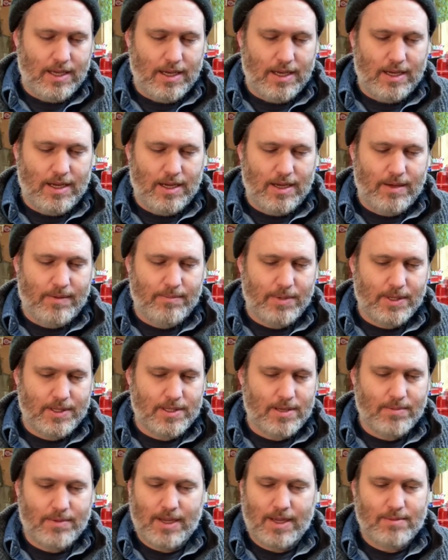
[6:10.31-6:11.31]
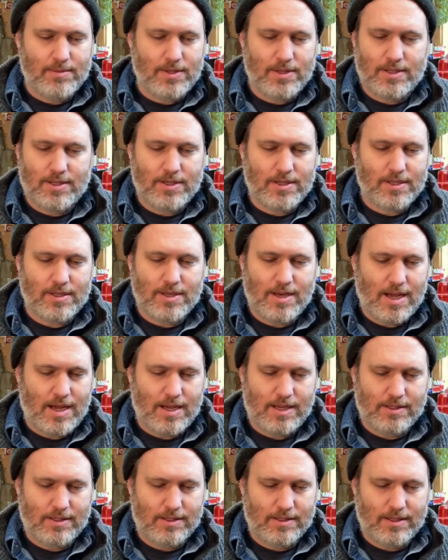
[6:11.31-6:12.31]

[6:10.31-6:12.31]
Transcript: um, but sometimes it's just not.